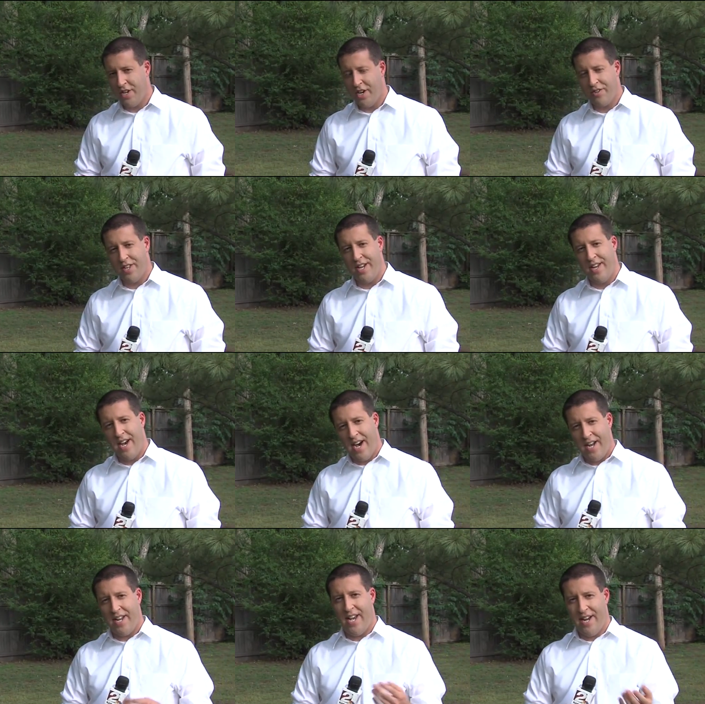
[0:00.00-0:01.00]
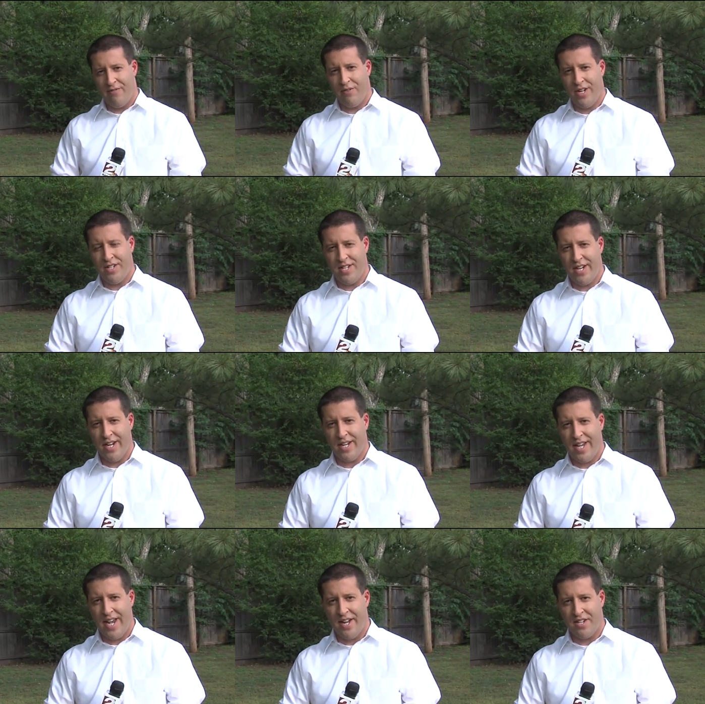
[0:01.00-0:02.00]
to note that not every tick
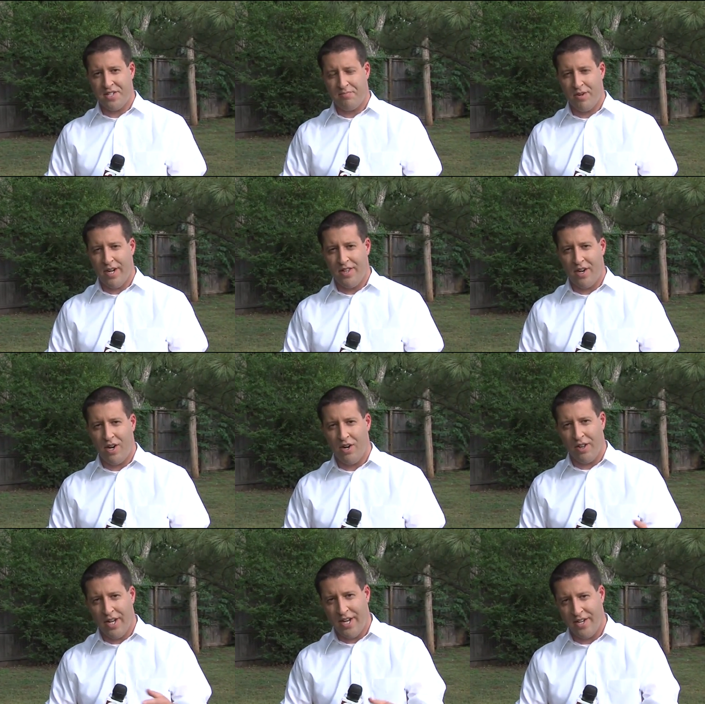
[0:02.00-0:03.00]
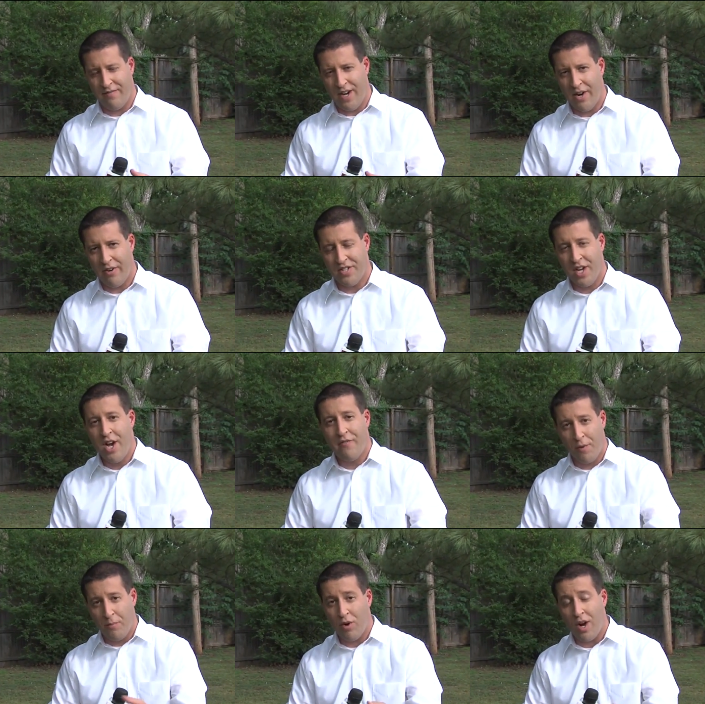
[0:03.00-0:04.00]
can spread the heartland virus.
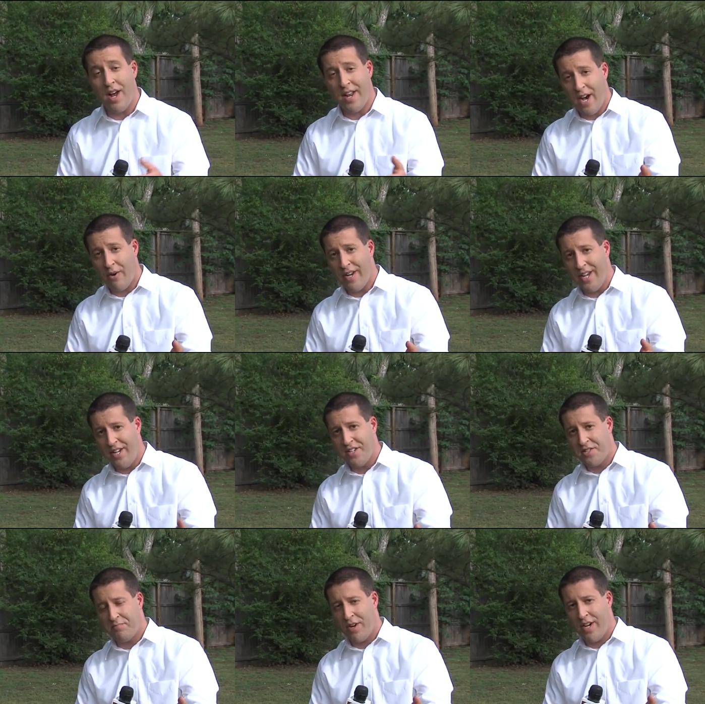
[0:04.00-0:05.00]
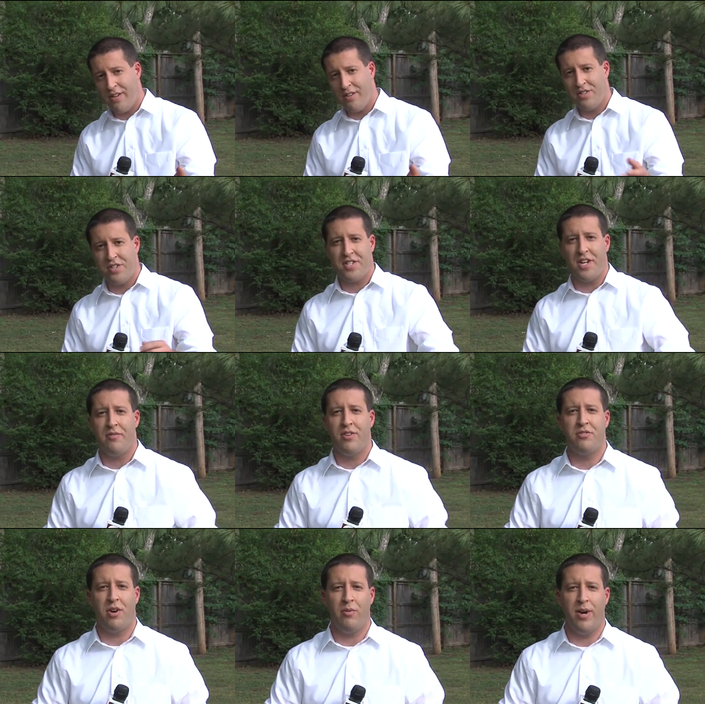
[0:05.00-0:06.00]
For more on how it is spread, just head over
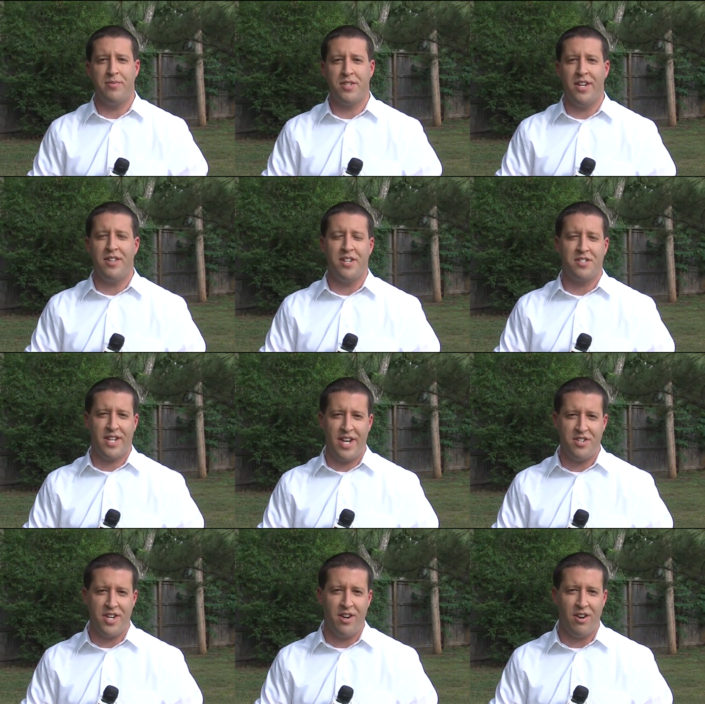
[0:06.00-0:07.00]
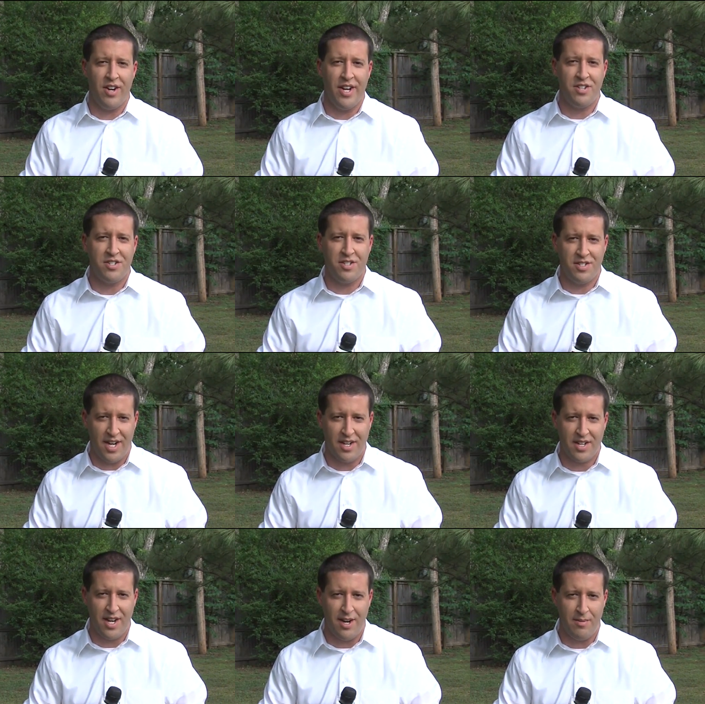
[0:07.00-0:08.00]
to our website. That's
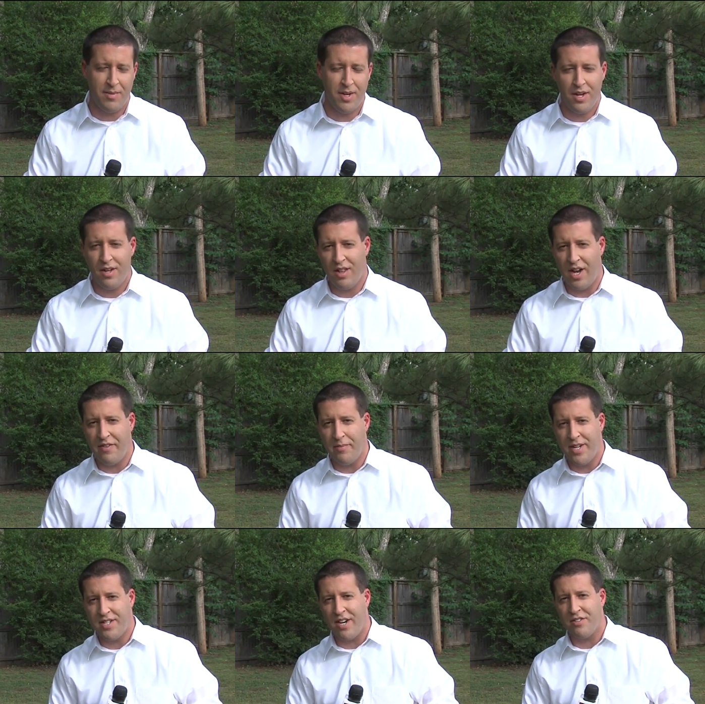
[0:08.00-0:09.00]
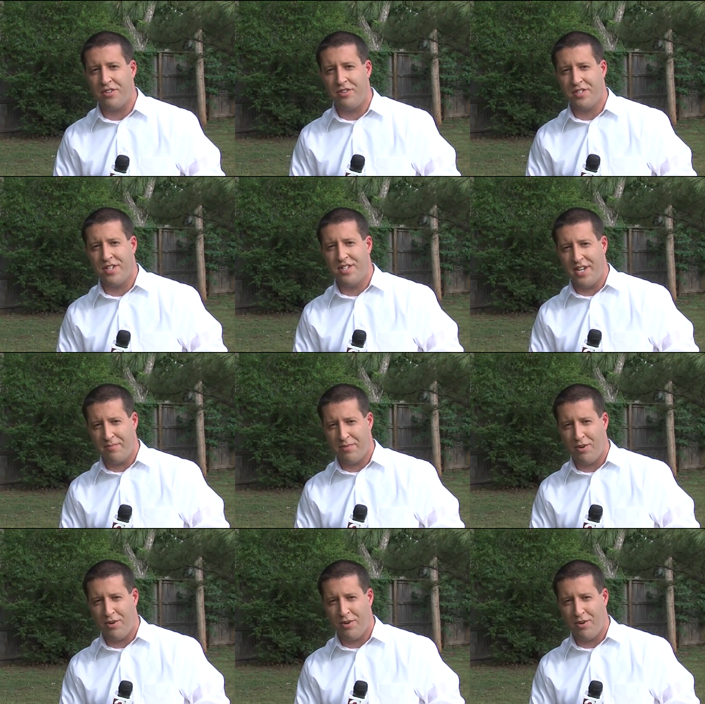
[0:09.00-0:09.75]
kjrh.com. Live in Midtown Tulsa, Dan